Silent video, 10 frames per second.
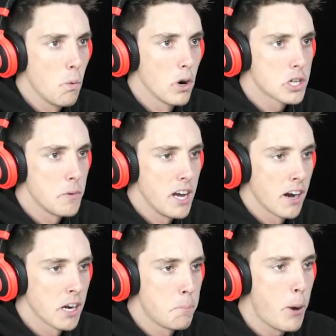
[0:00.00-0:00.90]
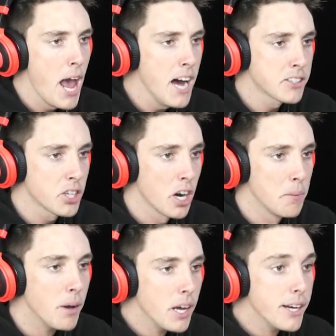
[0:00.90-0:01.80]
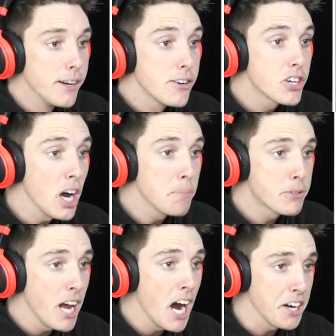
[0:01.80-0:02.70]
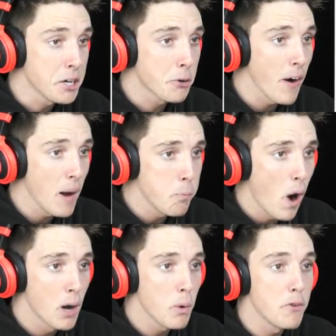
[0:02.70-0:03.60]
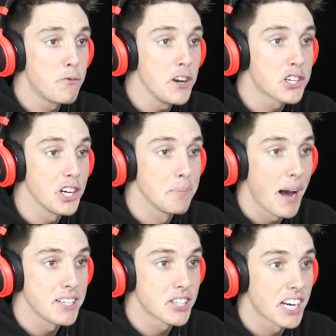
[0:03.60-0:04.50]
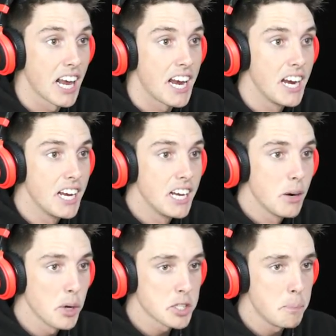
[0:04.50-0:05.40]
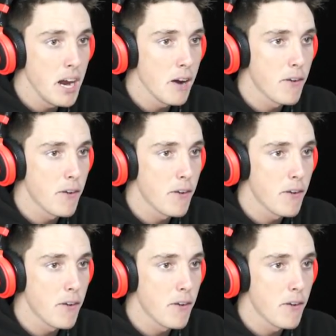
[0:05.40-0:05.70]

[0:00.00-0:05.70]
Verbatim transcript: Watch me, I'm gonna pounce on him! Jump down and grab one! We're fishing, basically. We're spear...